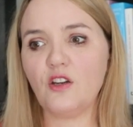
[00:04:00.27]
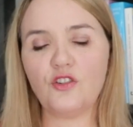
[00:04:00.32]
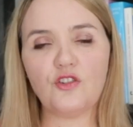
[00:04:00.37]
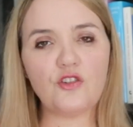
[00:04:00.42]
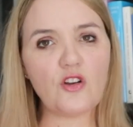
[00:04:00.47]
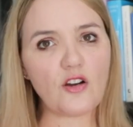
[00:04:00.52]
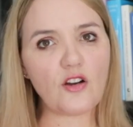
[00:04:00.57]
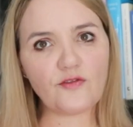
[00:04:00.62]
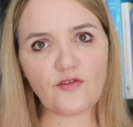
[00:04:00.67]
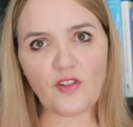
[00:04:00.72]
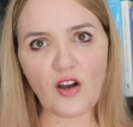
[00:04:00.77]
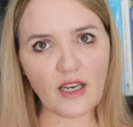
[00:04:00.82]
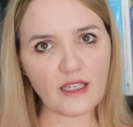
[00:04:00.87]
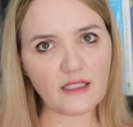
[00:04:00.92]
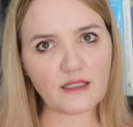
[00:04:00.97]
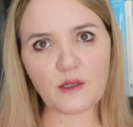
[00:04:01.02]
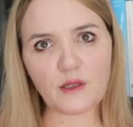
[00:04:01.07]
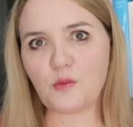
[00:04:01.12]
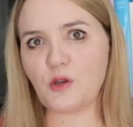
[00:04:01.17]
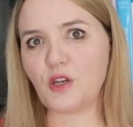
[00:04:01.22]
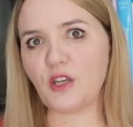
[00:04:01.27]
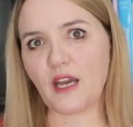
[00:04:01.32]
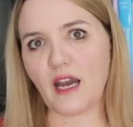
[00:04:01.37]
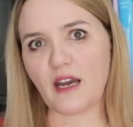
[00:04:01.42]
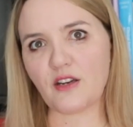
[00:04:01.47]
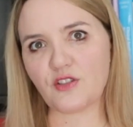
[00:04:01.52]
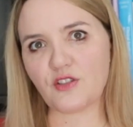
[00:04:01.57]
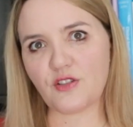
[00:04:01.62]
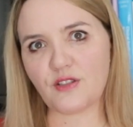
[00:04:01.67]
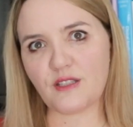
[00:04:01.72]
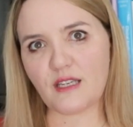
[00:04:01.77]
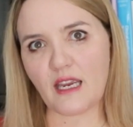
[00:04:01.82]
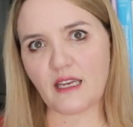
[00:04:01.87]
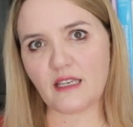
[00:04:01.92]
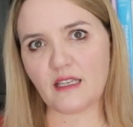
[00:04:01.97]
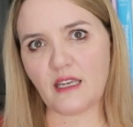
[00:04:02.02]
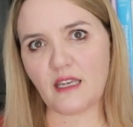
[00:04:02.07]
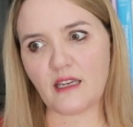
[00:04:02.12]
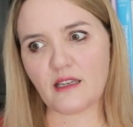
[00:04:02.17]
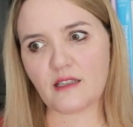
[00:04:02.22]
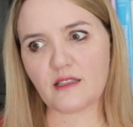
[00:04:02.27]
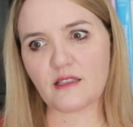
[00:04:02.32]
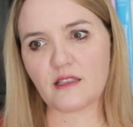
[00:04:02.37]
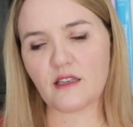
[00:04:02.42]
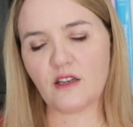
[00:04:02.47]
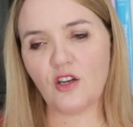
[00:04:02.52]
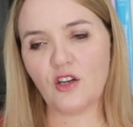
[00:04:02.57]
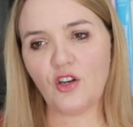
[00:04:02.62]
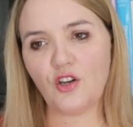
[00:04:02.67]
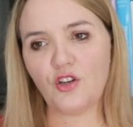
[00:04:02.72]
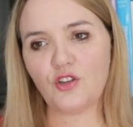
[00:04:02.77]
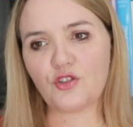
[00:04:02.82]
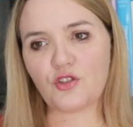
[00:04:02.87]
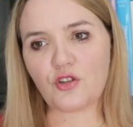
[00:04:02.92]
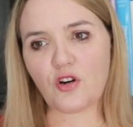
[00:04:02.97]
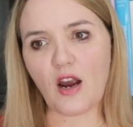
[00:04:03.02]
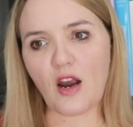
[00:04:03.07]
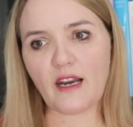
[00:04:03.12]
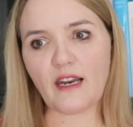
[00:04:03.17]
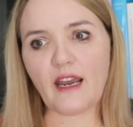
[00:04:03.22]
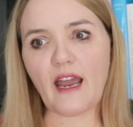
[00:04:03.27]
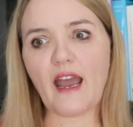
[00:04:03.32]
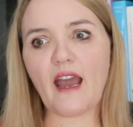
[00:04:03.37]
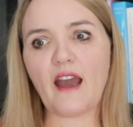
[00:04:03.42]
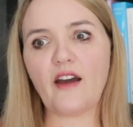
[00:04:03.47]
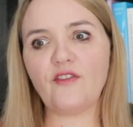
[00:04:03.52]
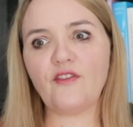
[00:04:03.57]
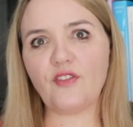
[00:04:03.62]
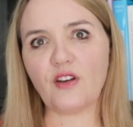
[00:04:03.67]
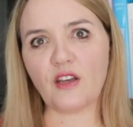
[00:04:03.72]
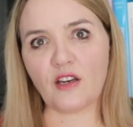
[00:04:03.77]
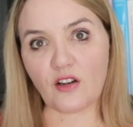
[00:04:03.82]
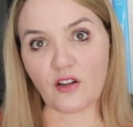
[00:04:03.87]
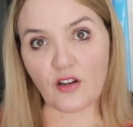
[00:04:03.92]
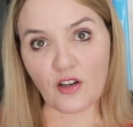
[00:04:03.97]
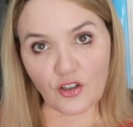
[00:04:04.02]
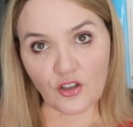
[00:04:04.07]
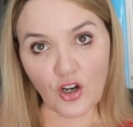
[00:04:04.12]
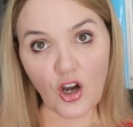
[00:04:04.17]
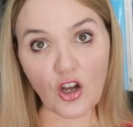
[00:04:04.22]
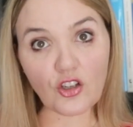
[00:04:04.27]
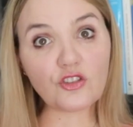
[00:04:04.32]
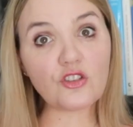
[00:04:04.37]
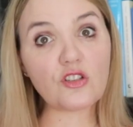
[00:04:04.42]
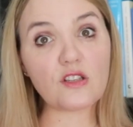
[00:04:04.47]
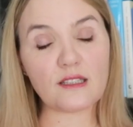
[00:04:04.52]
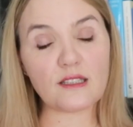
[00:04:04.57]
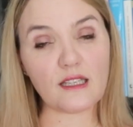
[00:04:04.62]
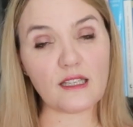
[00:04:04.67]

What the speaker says: non-violent communication techniques. Try to have a conscious